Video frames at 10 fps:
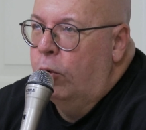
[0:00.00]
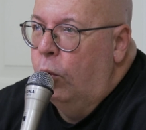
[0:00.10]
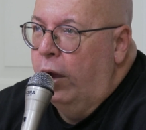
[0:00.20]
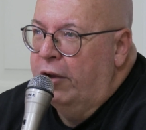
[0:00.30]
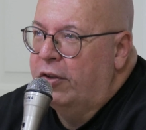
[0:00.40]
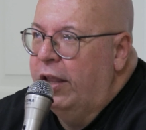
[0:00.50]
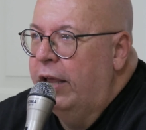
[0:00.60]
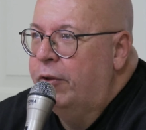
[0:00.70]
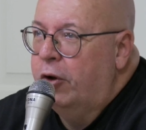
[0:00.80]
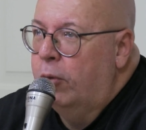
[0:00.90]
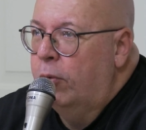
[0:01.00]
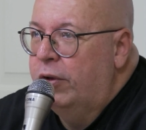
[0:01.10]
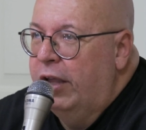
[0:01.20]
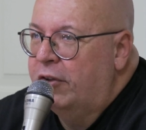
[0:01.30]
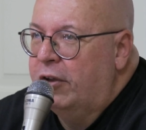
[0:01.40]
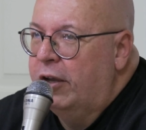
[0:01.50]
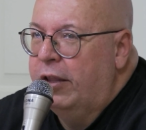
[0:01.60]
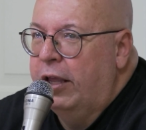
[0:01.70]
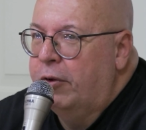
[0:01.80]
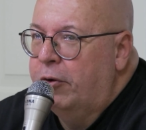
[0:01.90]
quest, they had their noble destiny,
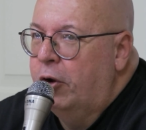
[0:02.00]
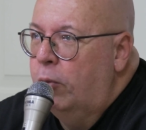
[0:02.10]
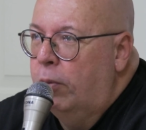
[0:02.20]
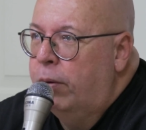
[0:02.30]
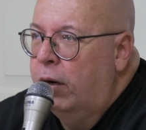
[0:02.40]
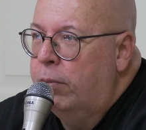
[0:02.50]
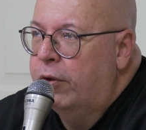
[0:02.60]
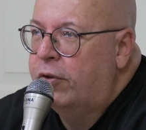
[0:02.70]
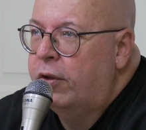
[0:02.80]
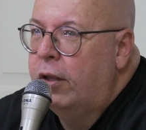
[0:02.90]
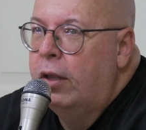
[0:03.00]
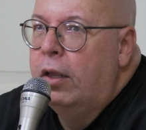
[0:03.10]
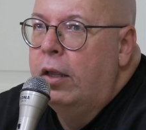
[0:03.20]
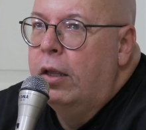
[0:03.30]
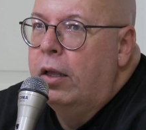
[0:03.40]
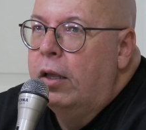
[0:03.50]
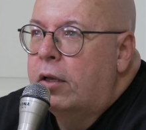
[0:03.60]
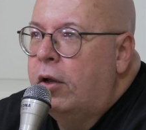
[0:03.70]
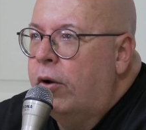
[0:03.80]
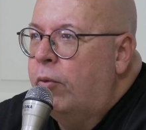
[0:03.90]
they had their noble purpose.
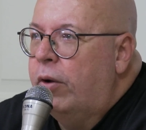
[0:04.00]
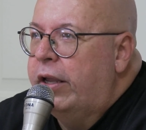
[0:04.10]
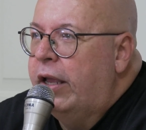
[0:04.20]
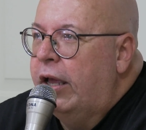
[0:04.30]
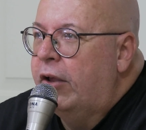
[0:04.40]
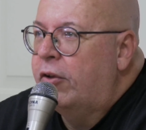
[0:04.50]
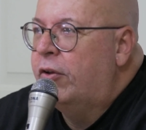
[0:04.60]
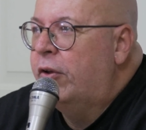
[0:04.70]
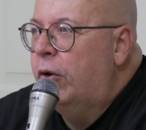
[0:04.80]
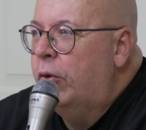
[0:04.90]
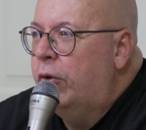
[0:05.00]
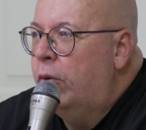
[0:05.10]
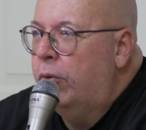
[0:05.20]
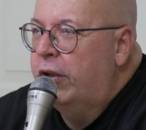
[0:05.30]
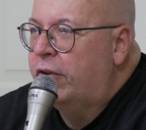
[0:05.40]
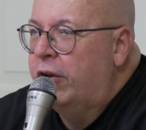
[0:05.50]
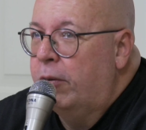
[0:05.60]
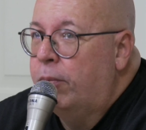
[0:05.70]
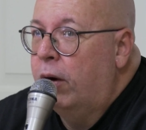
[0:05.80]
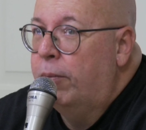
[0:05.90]
Conan really has no noble destiny
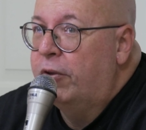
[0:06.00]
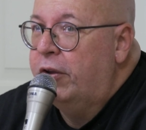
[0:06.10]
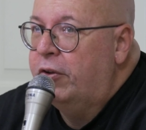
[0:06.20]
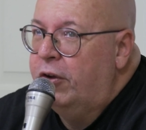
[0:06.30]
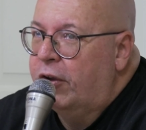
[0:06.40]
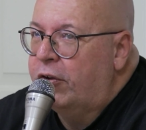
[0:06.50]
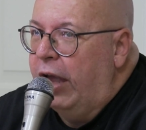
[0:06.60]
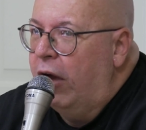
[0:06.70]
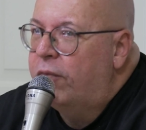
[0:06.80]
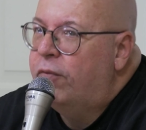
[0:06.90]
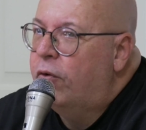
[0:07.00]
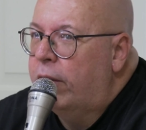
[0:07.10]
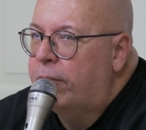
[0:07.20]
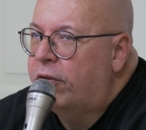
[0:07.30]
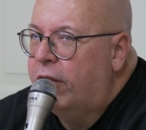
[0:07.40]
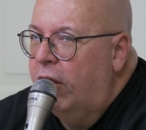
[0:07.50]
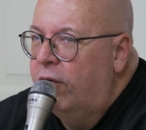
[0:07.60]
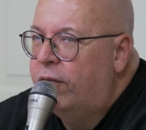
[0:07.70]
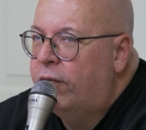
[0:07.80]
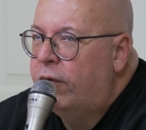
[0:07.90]
or purpose. He's just out for
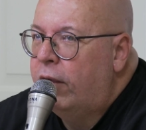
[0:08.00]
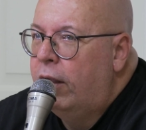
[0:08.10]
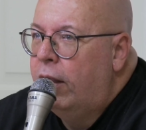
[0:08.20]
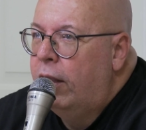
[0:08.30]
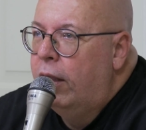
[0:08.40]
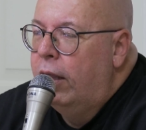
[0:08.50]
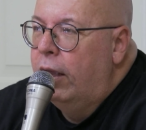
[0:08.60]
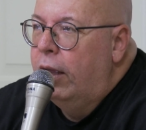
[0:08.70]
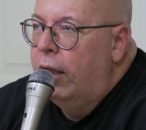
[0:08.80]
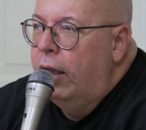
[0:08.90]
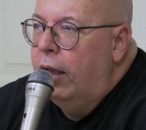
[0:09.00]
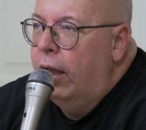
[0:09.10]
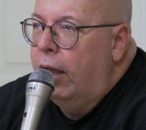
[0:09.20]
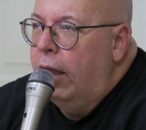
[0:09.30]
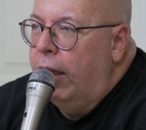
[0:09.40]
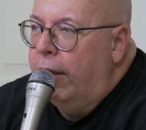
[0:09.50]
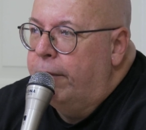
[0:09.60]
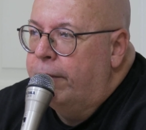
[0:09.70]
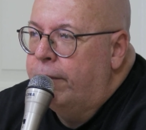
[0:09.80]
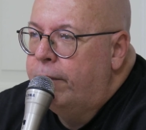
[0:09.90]
himself.
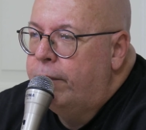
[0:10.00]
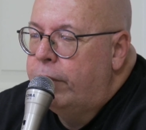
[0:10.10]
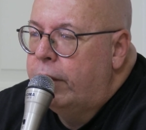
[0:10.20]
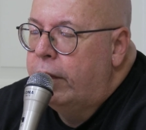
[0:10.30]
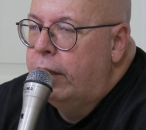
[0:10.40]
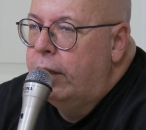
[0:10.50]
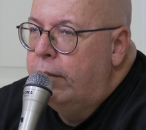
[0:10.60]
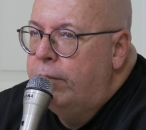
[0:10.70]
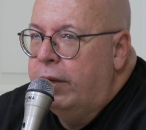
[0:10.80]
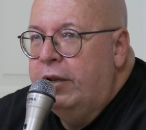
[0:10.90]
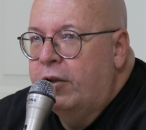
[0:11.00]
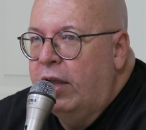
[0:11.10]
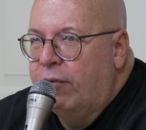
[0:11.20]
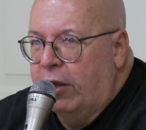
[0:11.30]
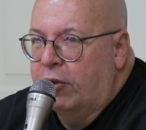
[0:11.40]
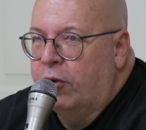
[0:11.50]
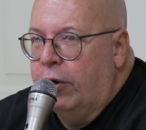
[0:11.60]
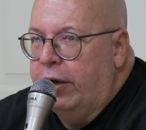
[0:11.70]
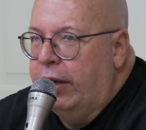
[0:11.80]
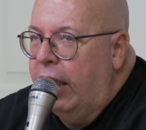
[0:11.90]
But he does have like a
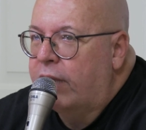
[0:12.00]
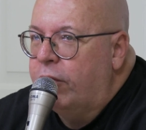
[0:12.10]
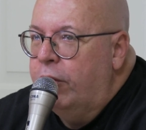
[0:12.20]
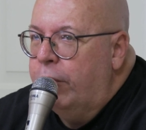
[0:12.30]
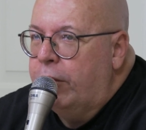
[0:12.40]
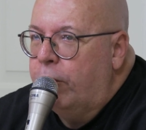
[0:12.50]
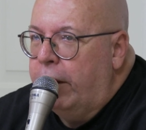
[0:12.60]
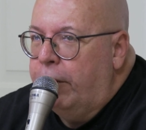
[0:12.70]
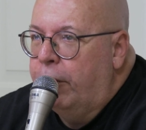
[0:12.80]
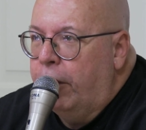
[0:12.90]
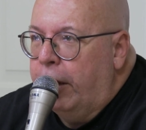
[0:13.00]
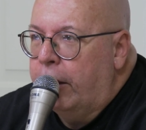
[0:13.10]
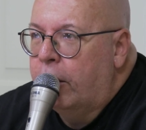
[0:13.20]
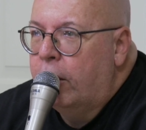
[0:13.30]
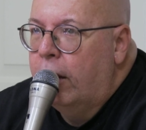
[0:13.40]
certain knack for doing the right thing.